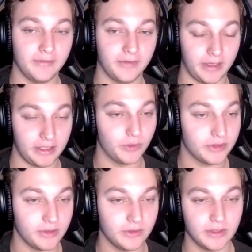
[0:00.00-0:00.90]
at Esports at
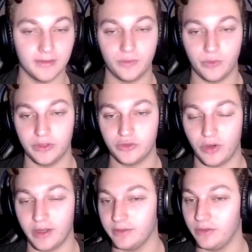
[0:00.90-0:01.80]
UCF, we're
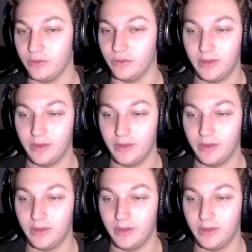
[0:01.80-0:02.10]
trying to,